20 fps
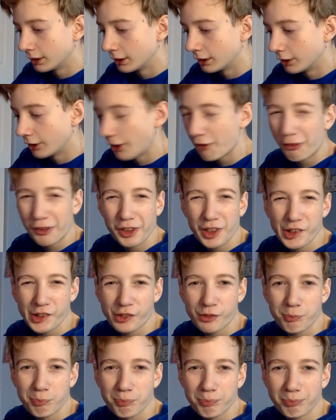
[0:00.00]
definitely
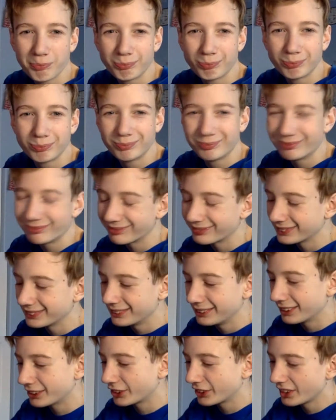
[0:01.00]
takes,
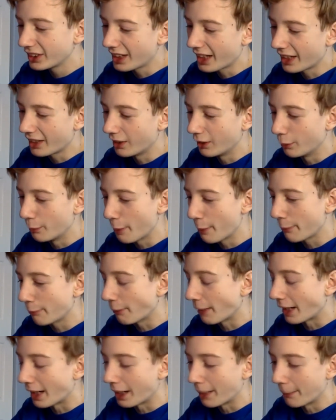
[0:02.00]
actually, I don't know, maybe
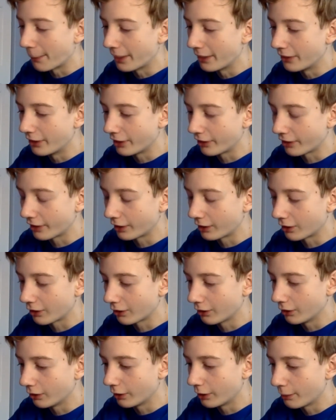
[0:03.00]
my iPad takes that long
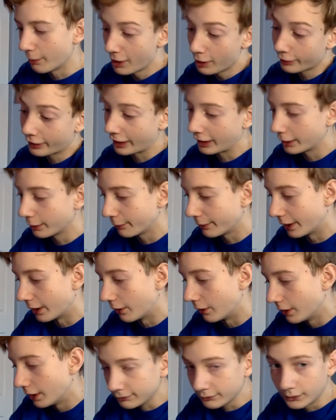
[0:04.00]
to load up. Okay, here we
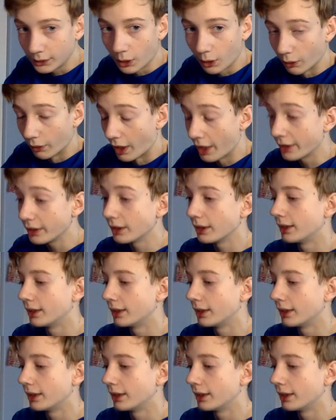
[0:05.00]
go. Alright.